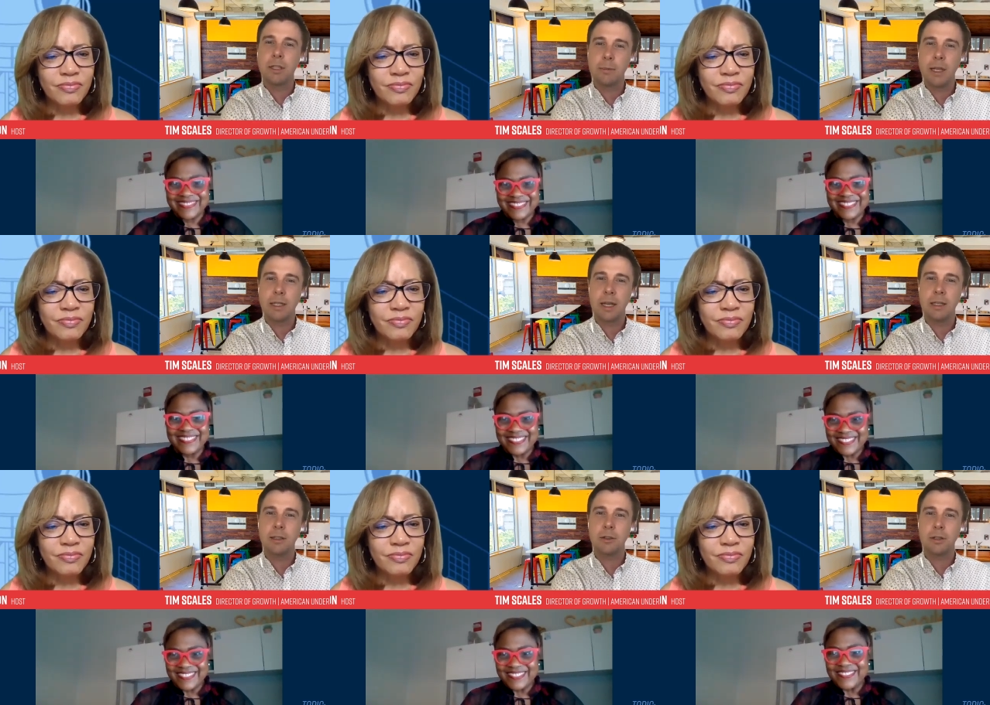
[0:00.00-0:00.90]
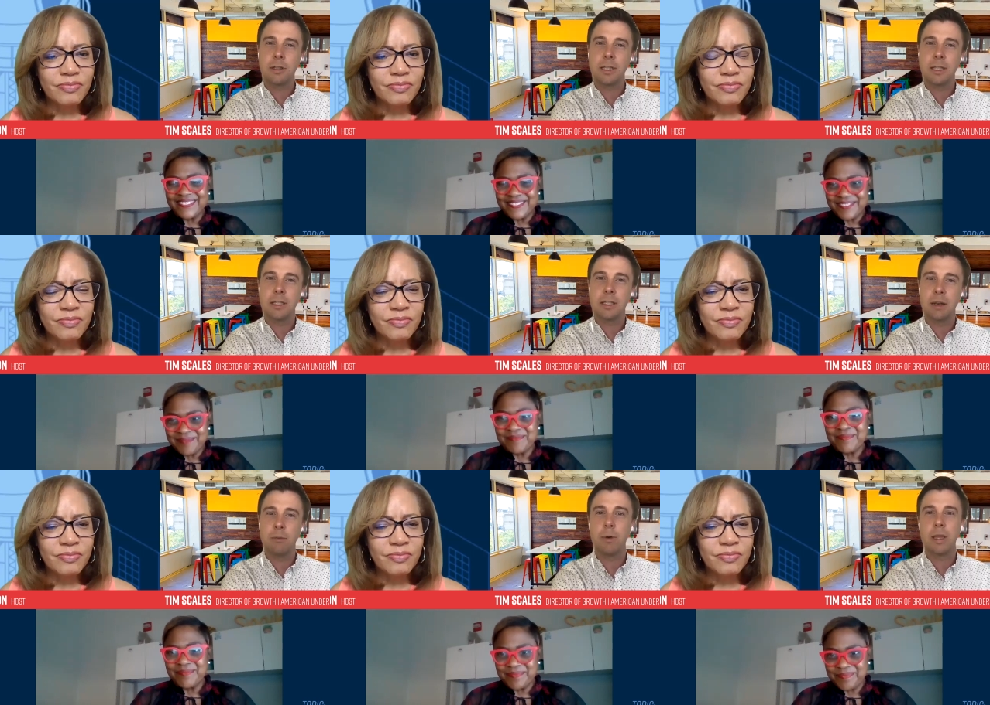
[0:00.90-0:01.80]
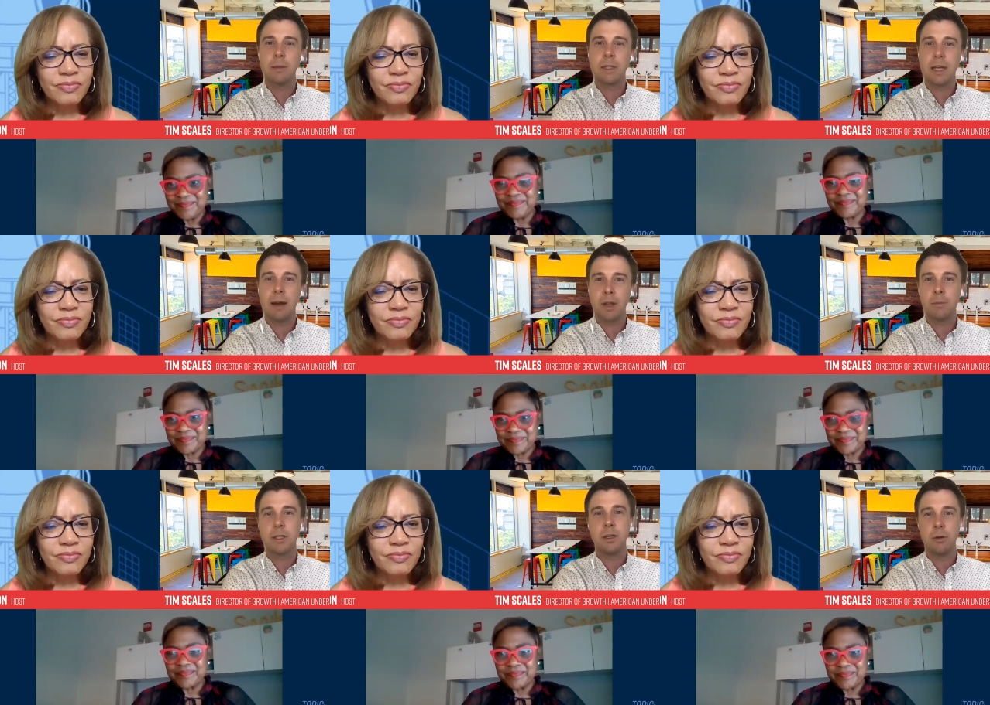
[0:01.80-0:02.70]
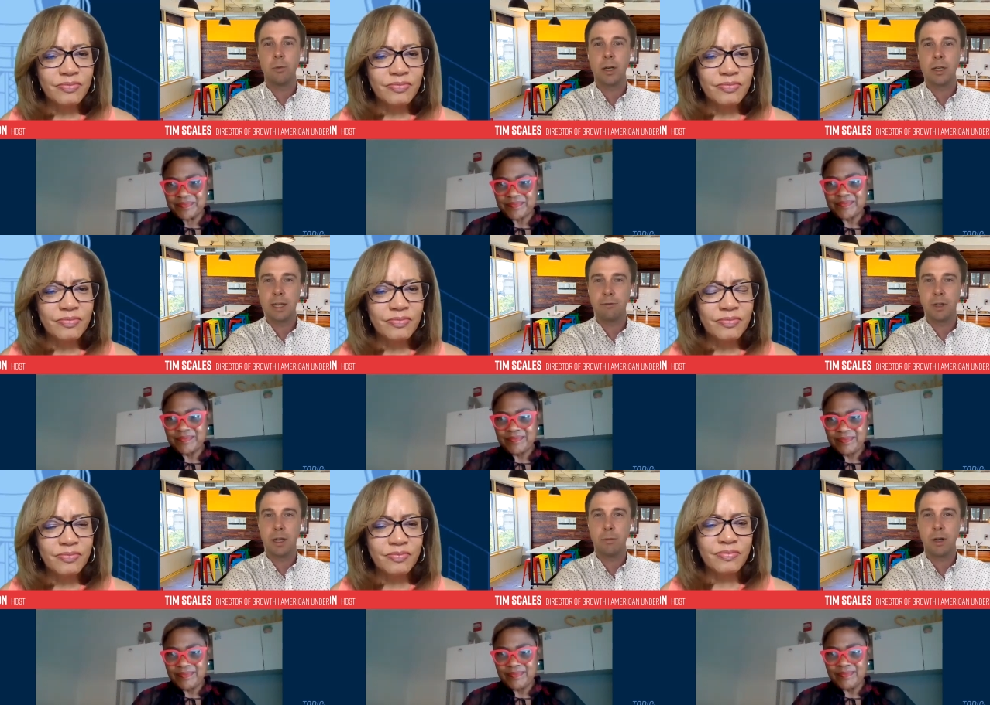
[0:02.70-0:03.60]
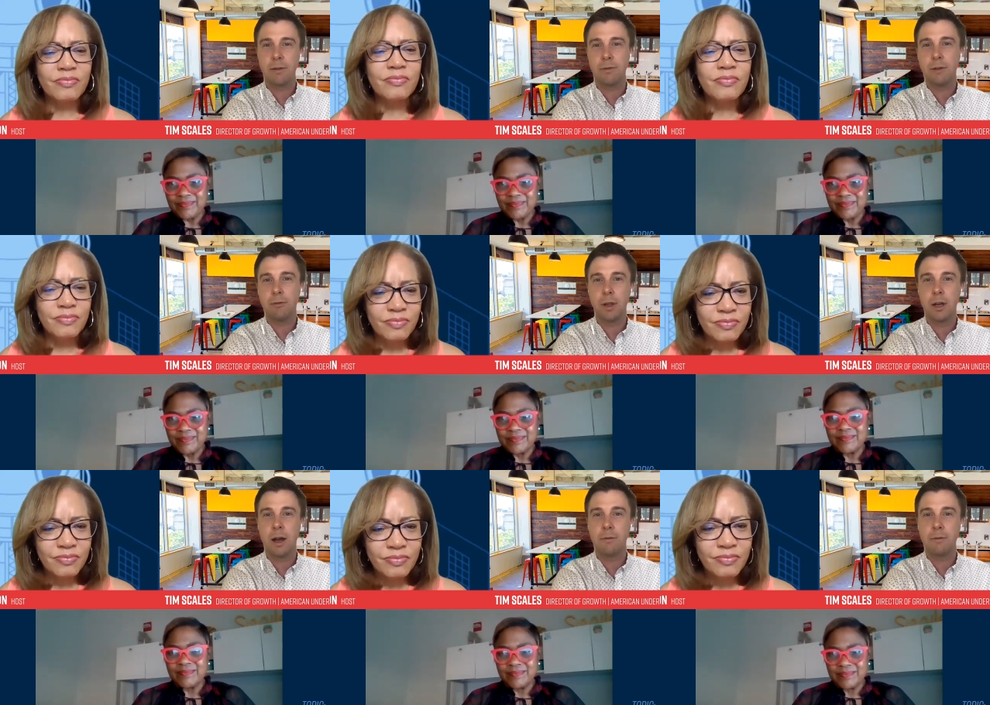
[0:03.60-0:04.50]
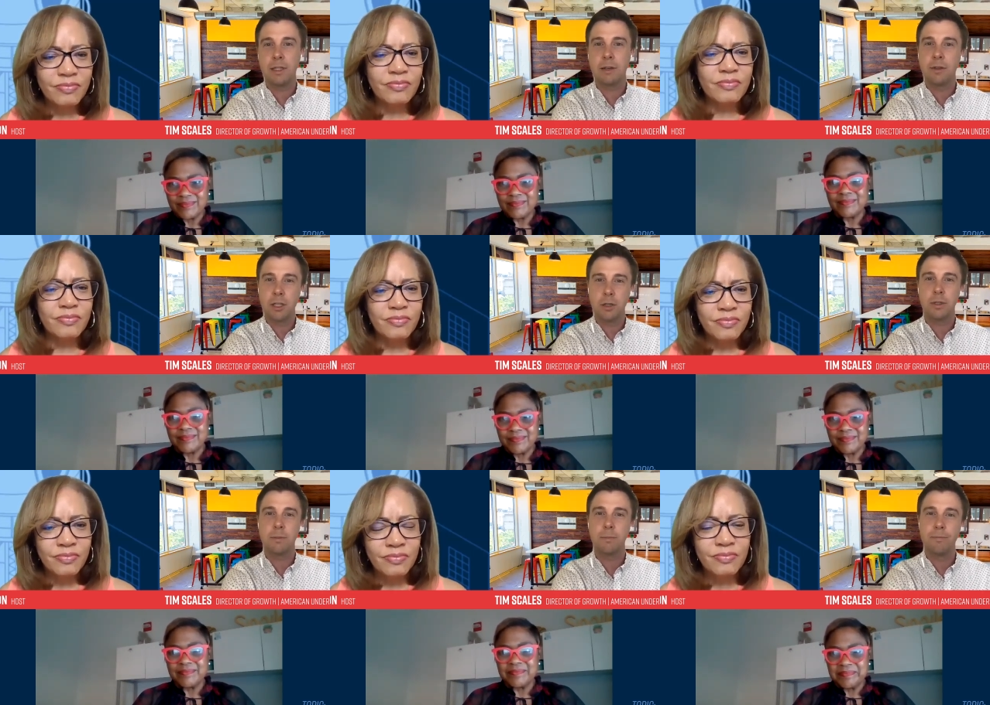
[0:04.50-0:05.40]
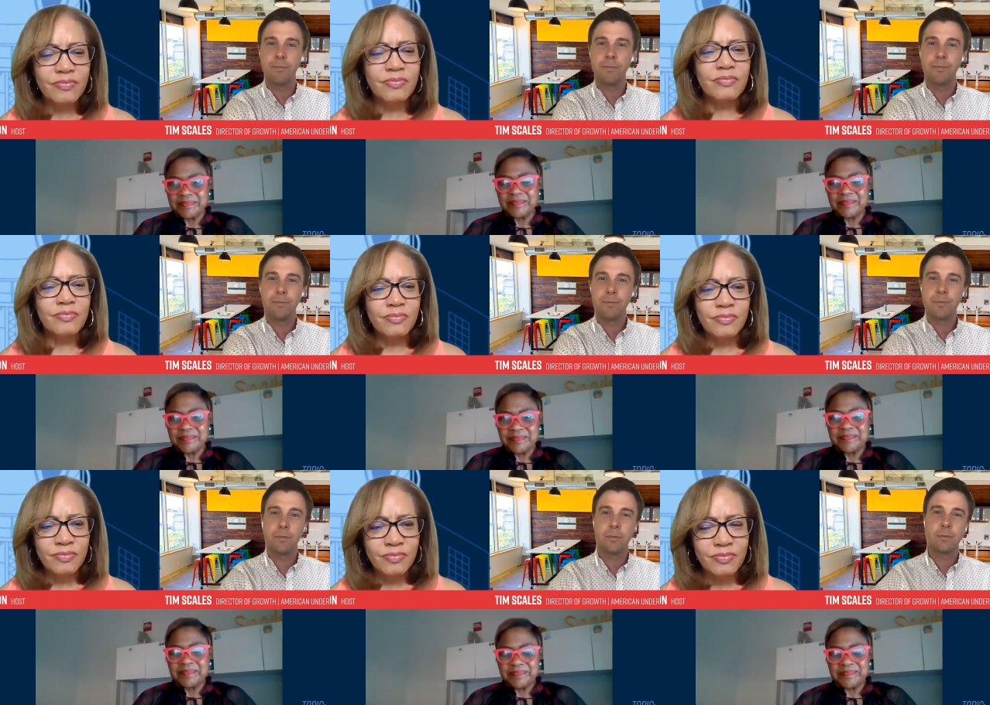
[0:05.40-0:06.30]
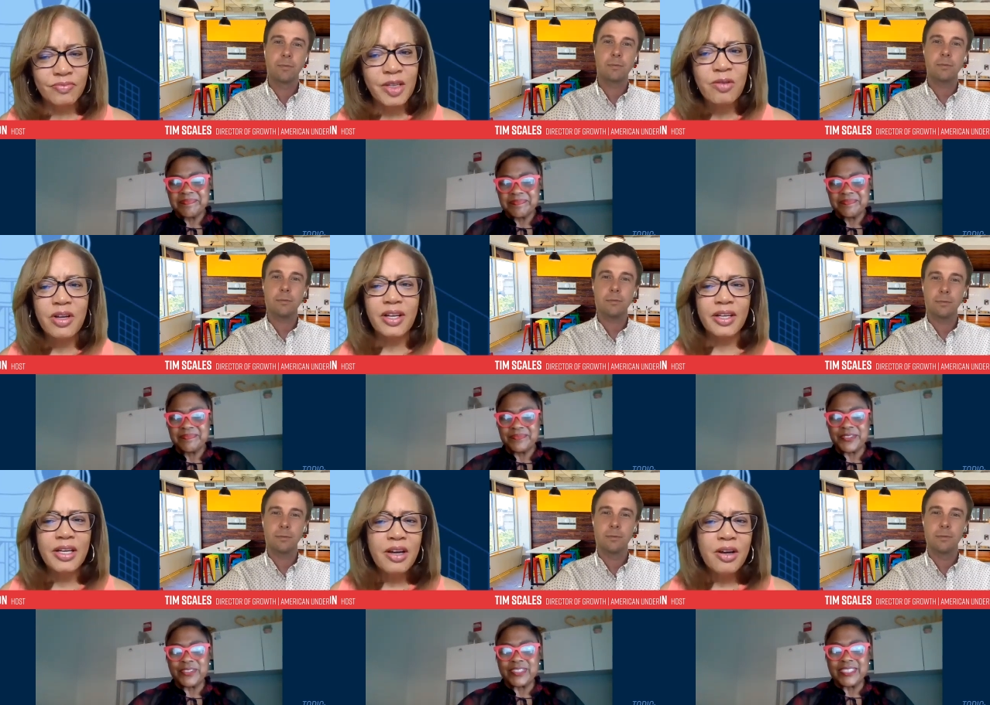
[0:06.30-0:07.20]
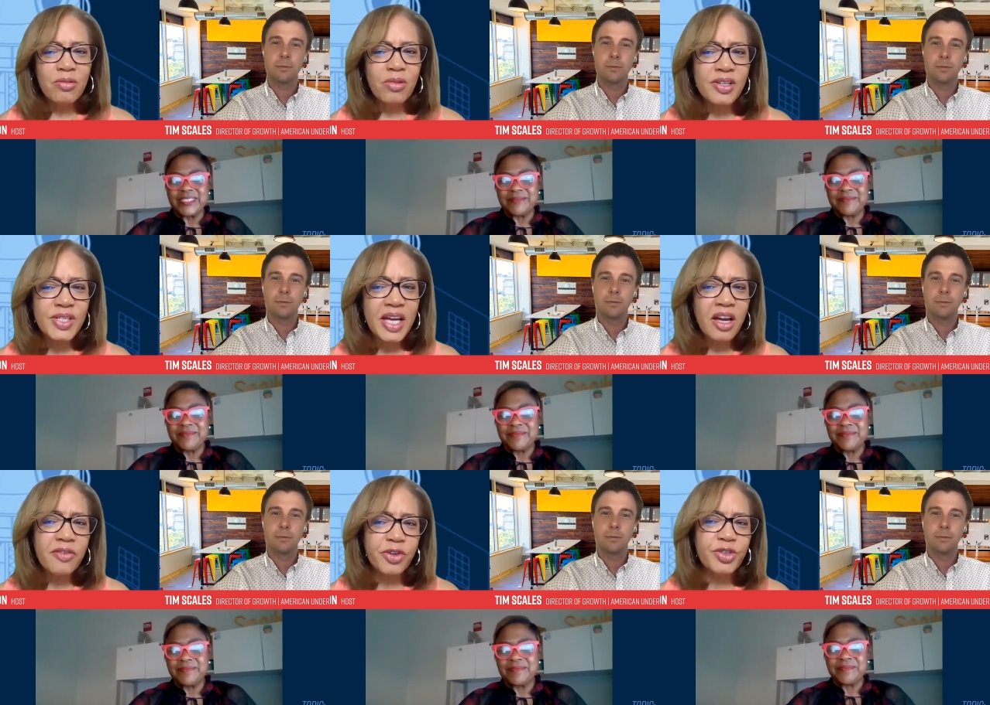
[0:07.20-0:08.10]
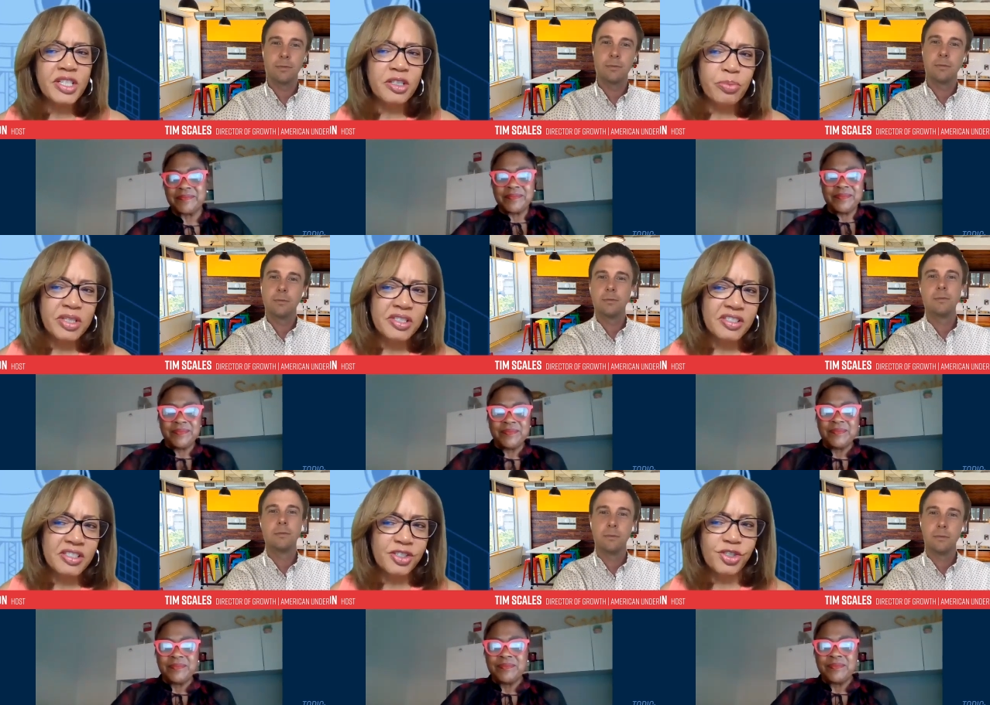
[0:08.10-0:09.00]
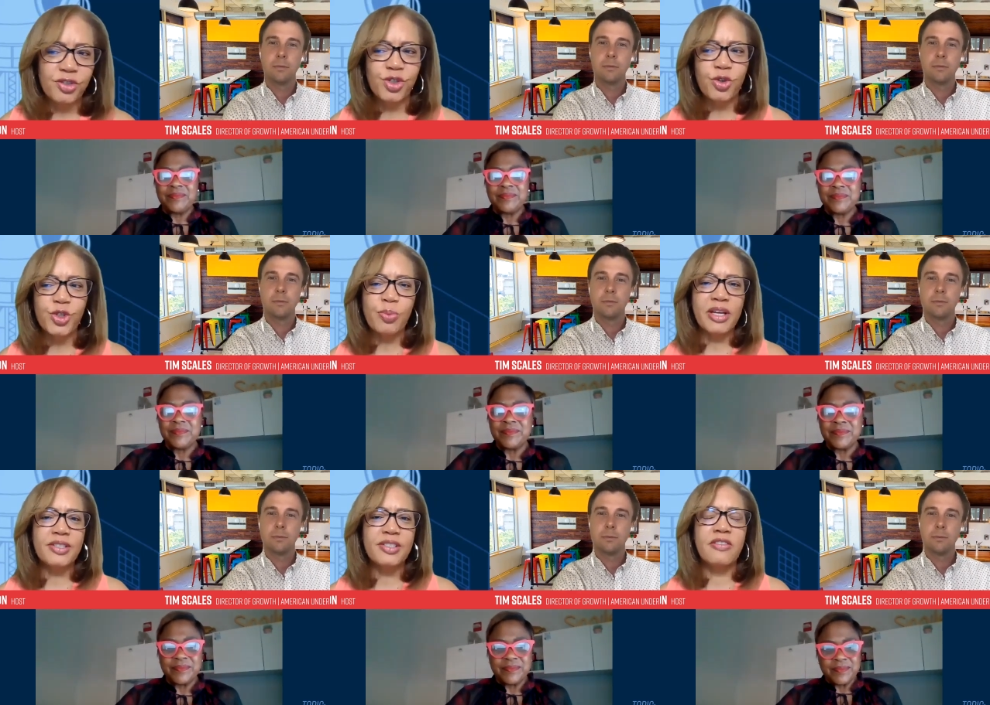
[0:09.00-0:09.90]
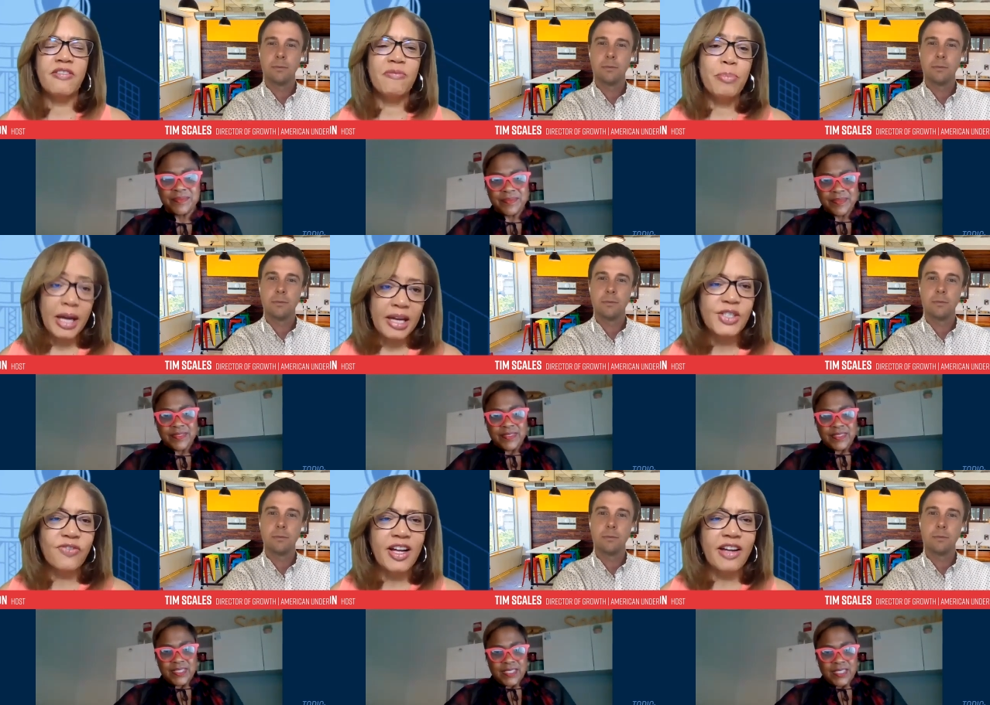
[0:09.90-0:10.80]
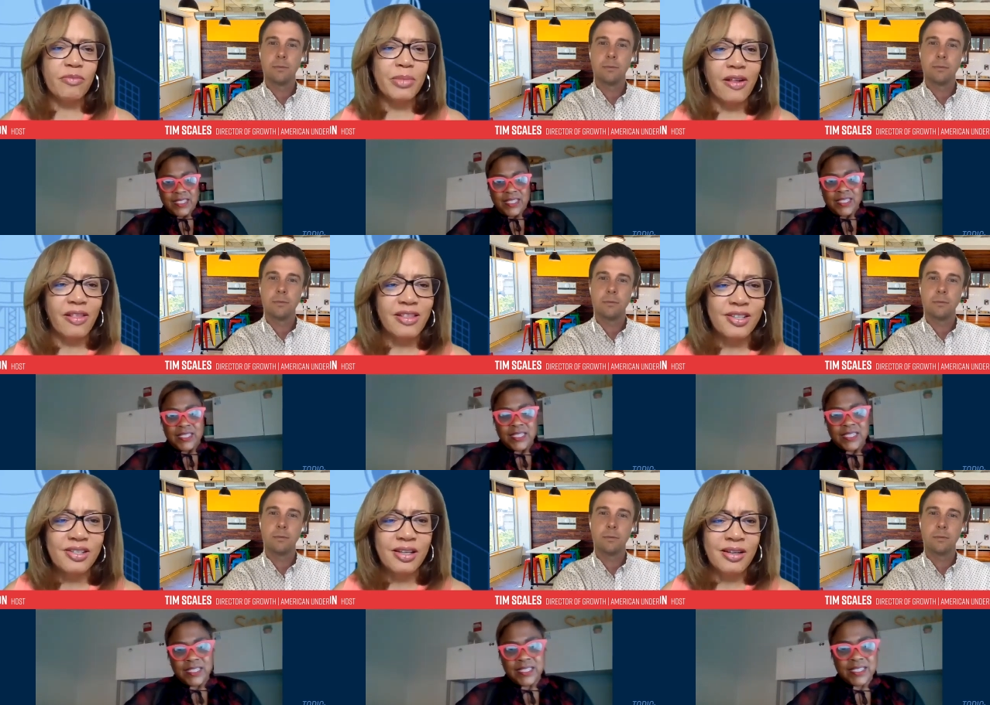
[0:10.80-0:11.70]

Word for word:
Speaker 1: able to maintain social distance, and we want them to have the opportunity to work safely and productively from their office if they choose.
Speaker 2: Mm-hmm. Okay. Roz, how have your tenant businesses used your space in the past five months?